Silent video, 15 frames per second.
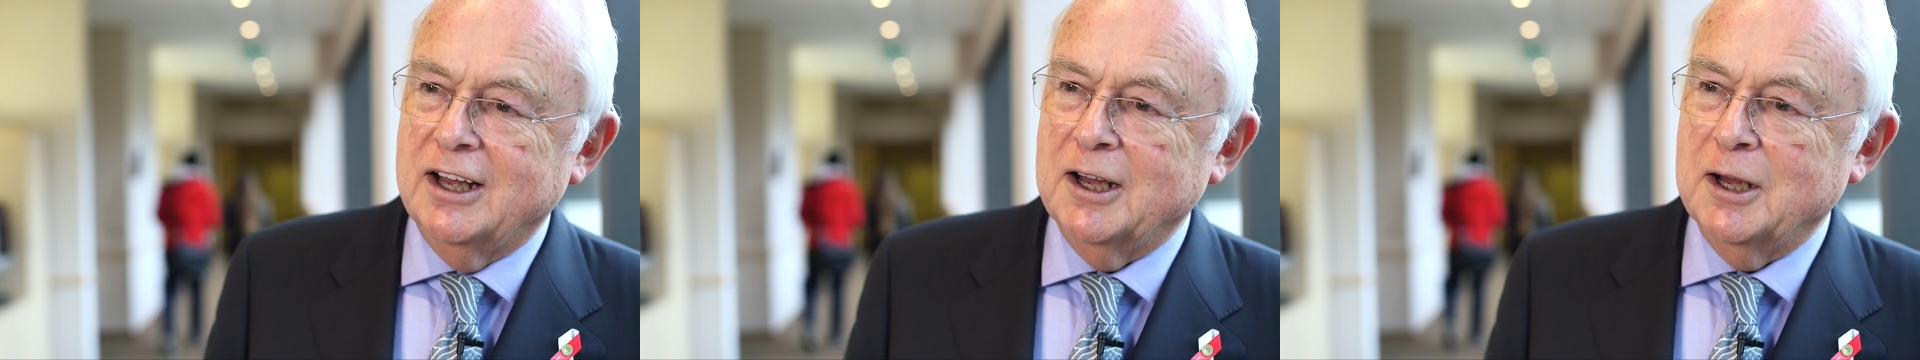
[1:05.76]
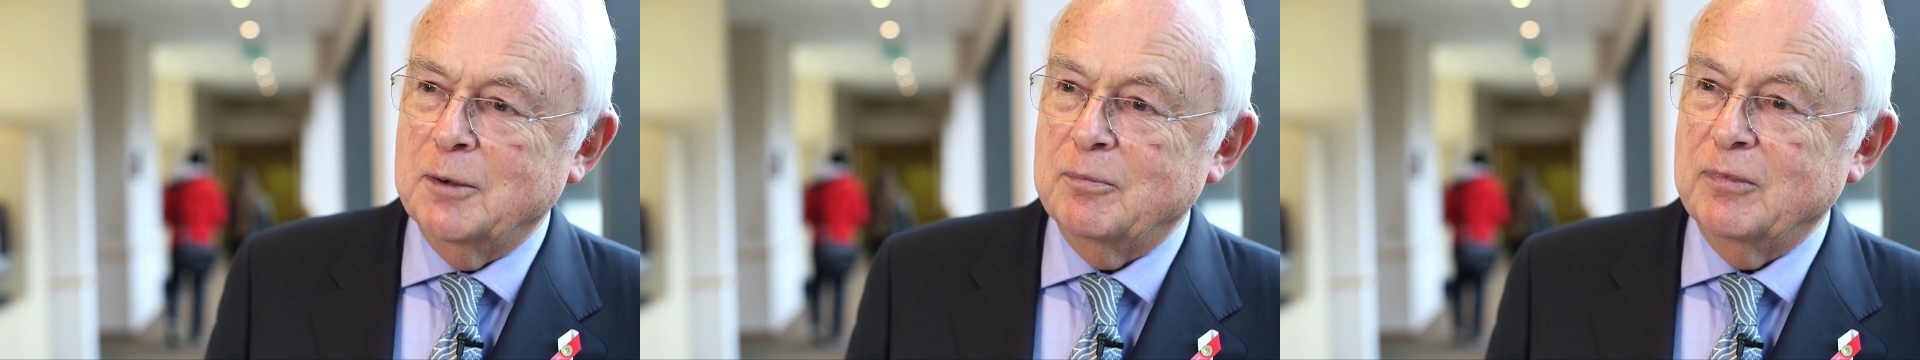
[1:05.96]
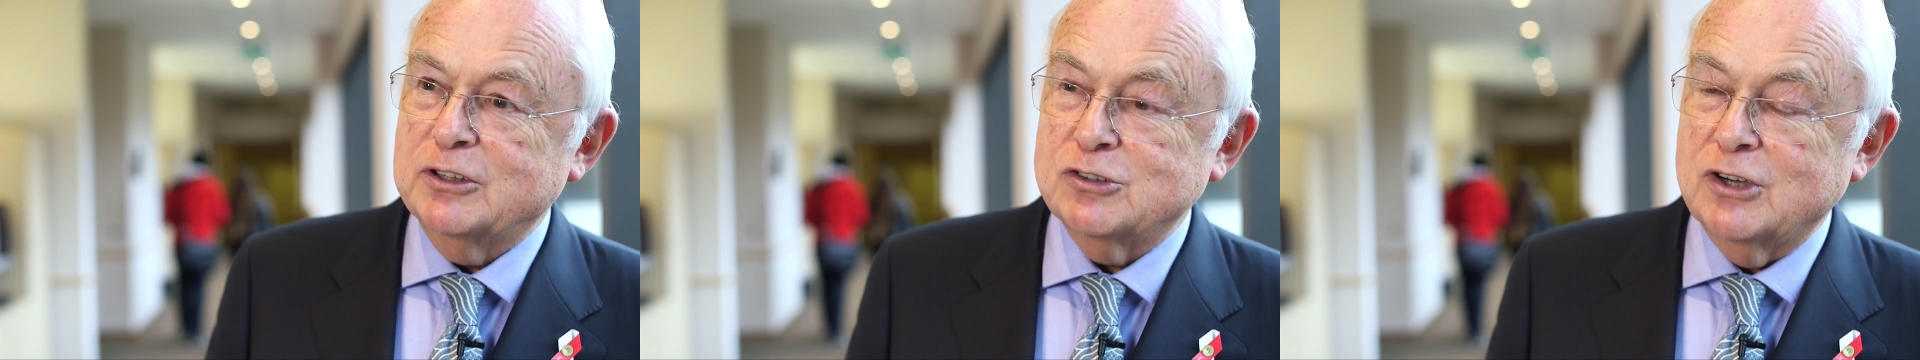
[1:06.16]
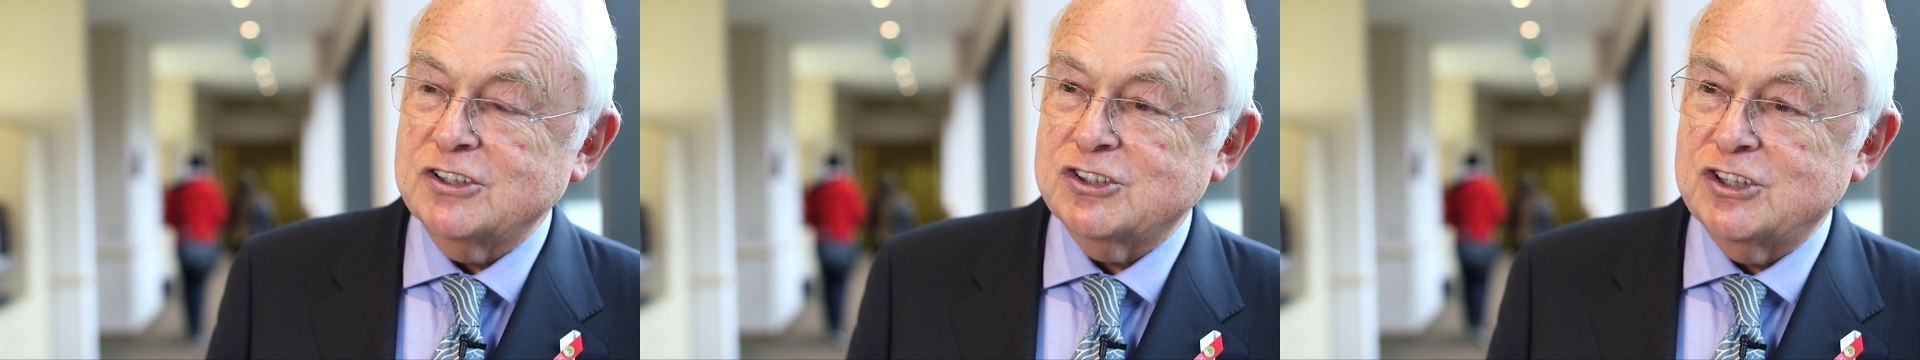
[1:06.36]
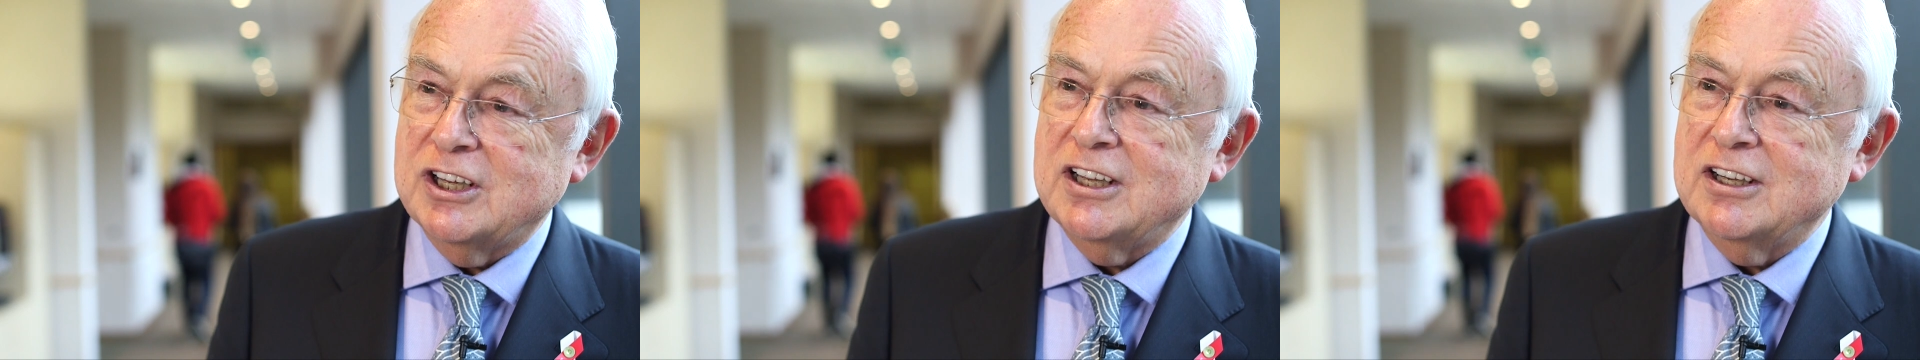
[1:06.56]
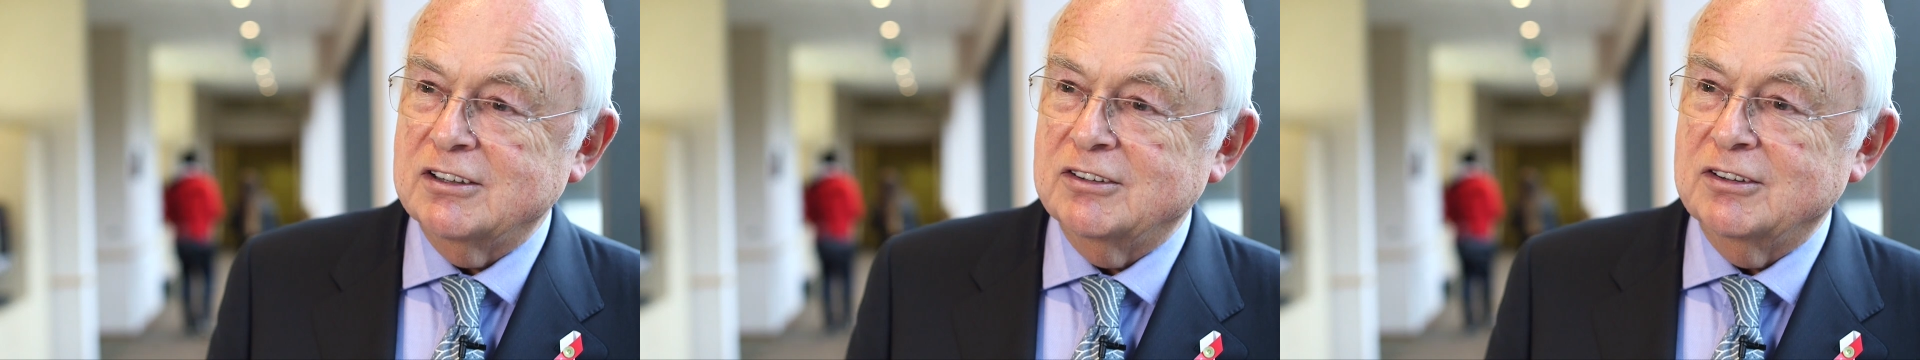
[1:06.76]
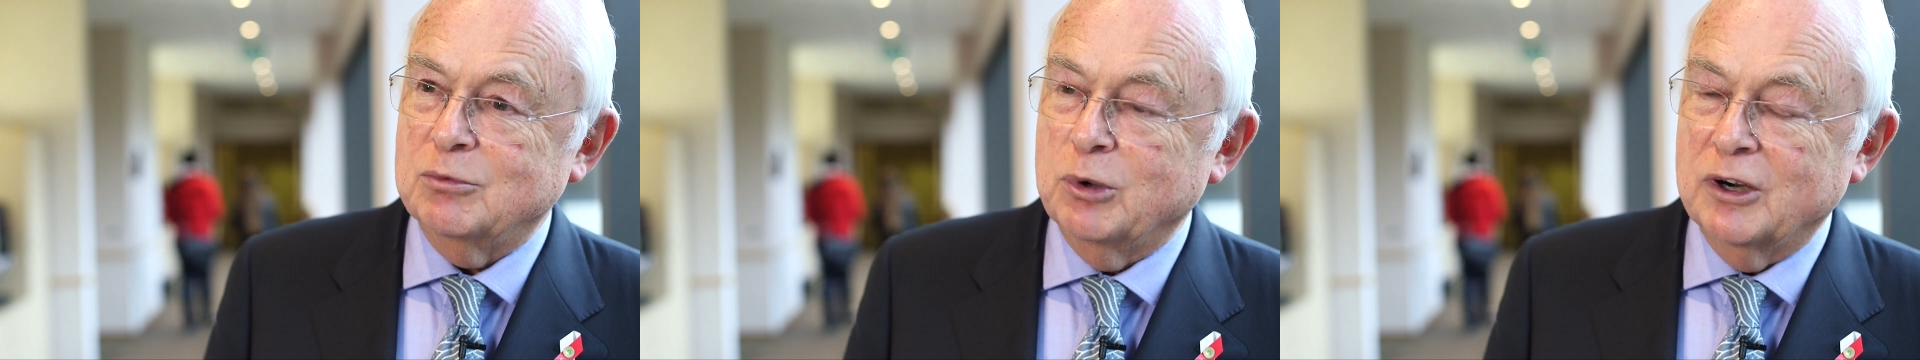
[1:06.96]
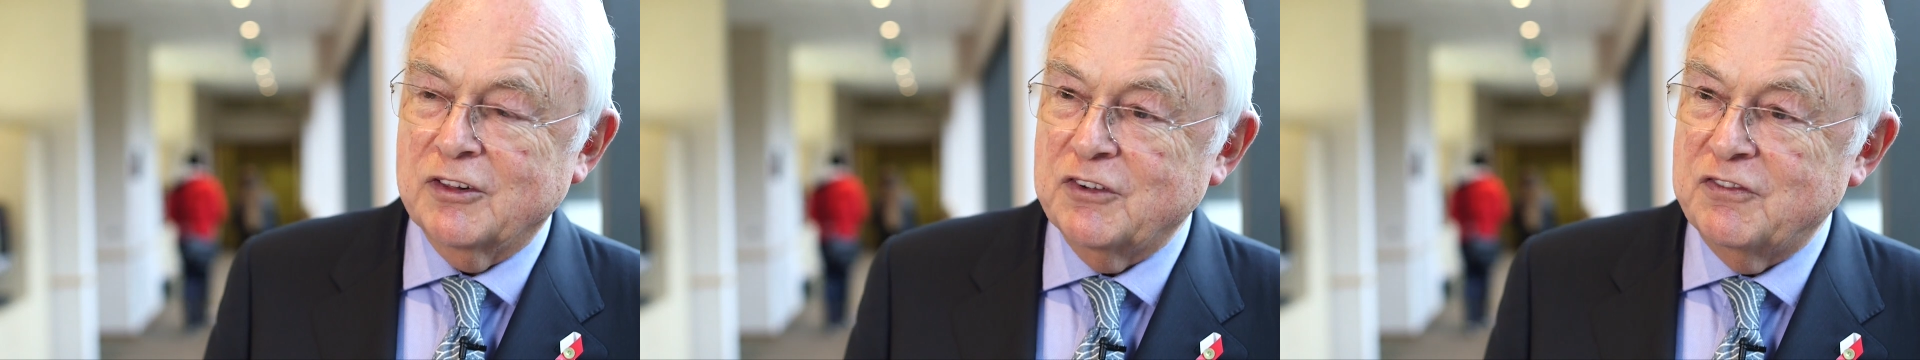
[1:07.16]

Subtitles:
a trustee and one of the